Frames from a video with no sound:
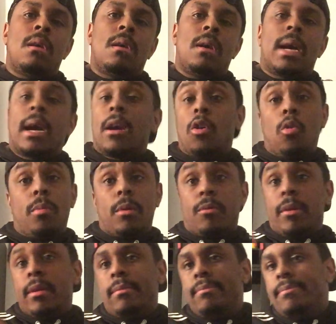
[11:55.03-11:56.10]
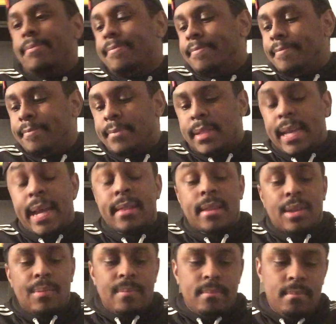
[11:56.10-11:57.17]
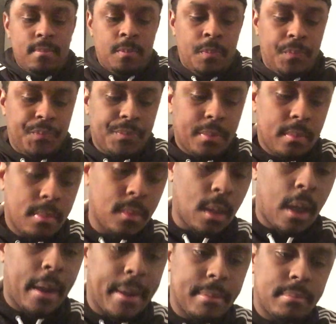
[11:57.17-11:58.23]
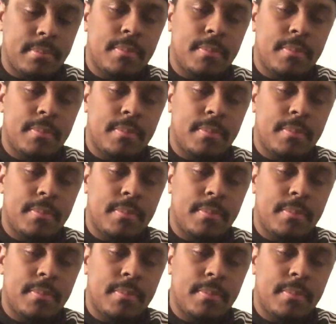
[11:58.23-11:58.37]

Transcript: I got Goldberg winning. Sadly. Alright.